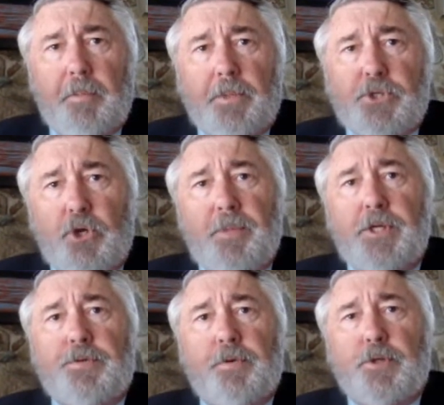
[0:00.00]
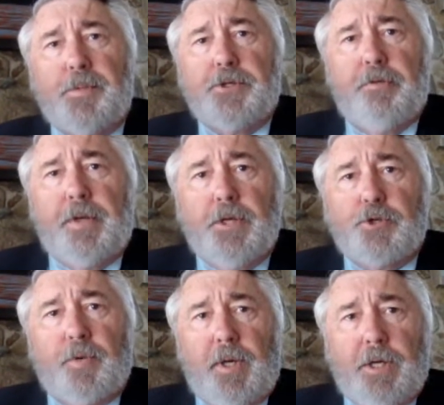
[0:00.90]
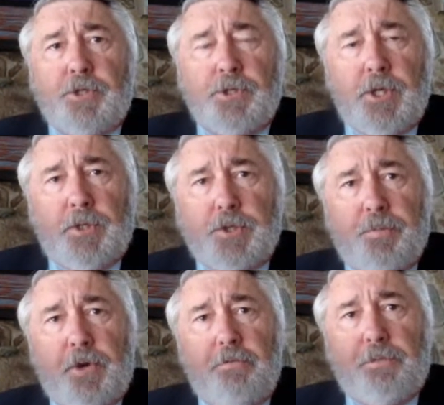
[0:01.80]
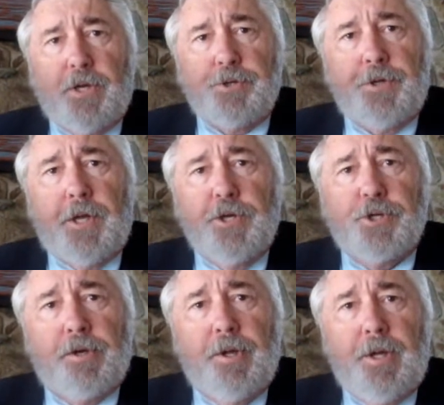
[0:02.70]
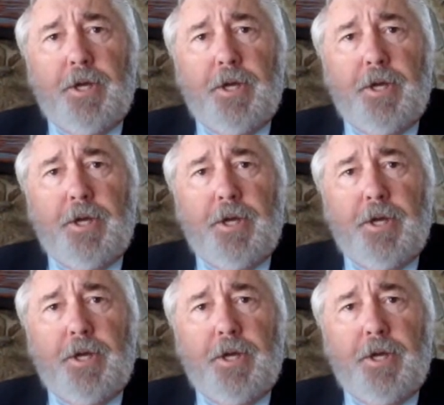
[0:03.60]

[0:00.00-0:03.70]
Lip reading: But so much for specific history lessons in this brief presentation.